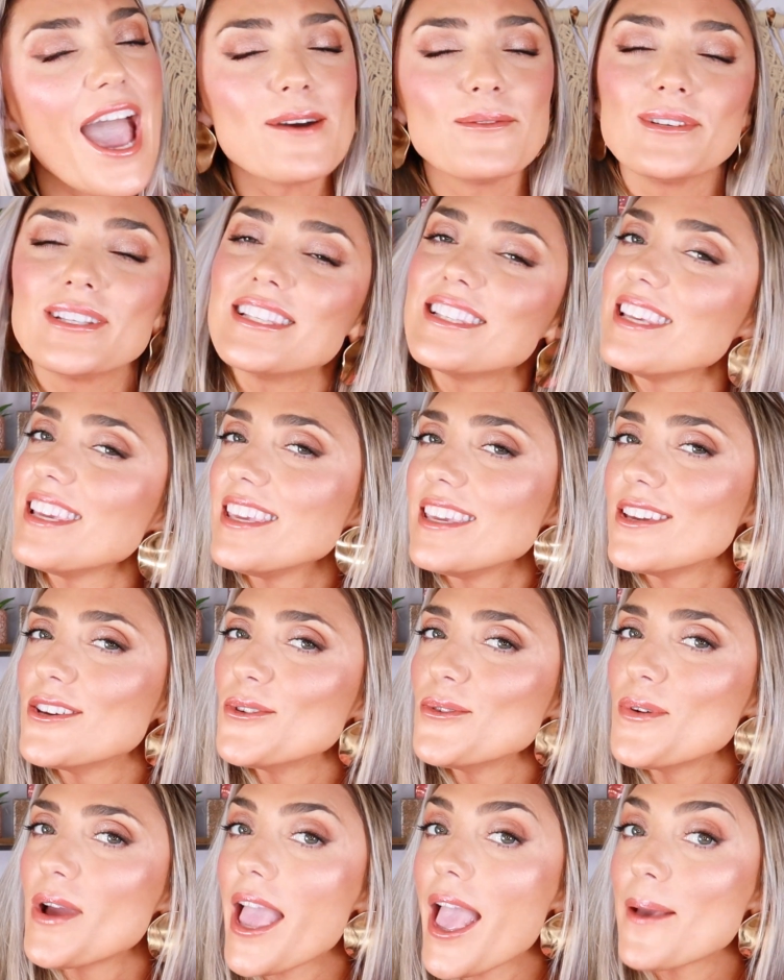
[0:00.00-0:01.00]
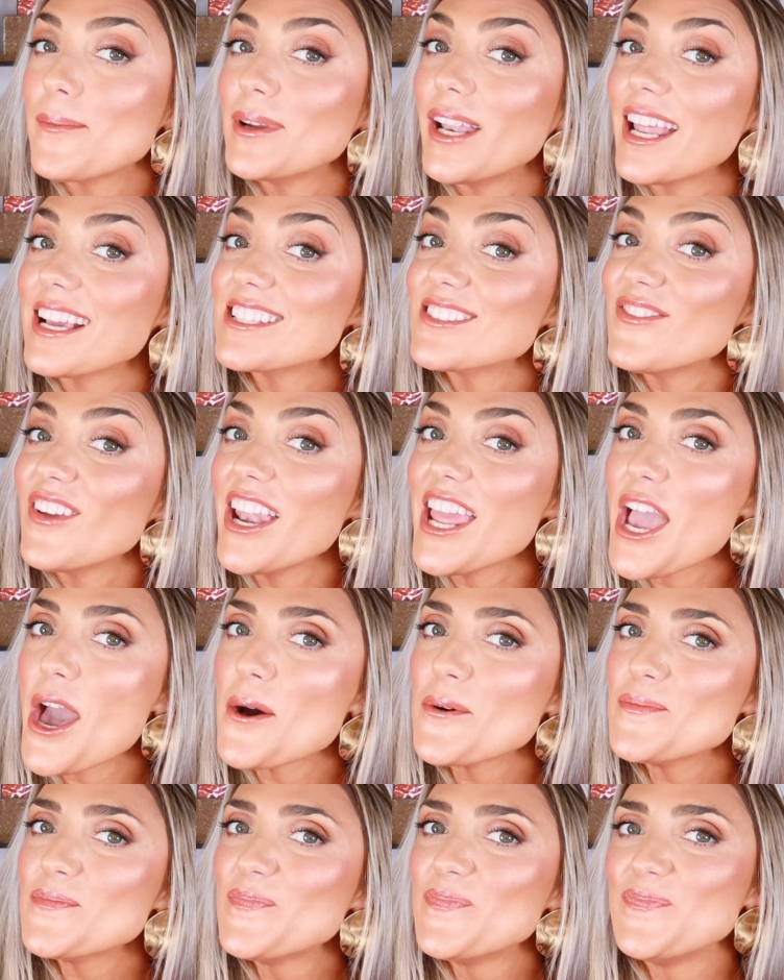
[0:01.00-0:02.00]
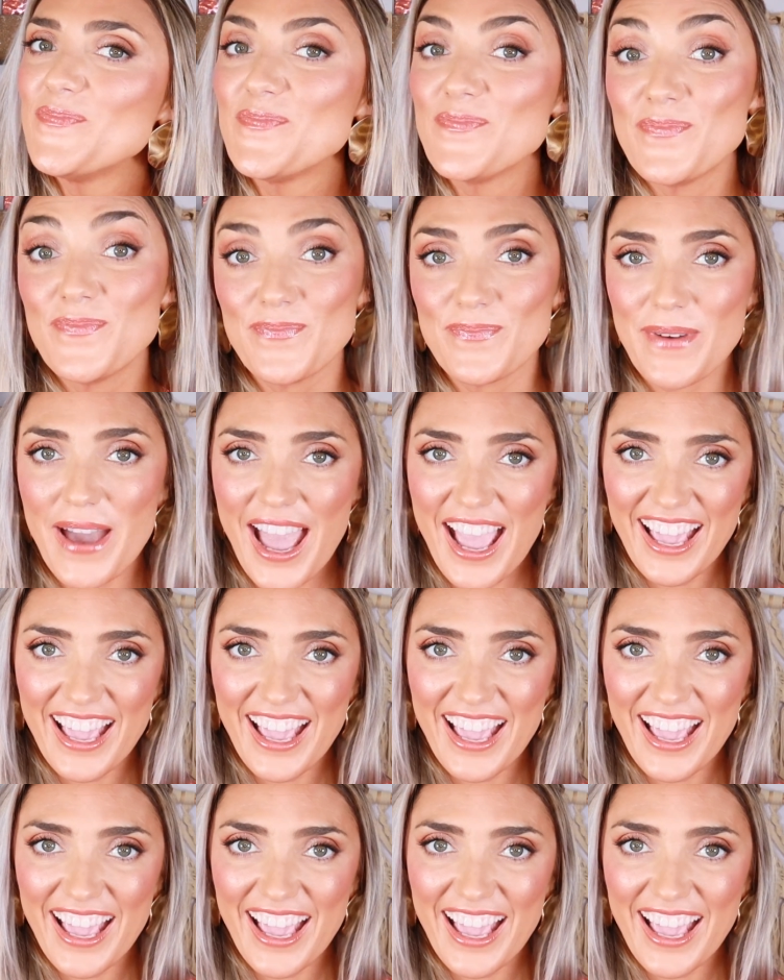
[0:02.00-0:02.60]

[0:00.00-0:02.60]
I will see you in my next video. There Bye.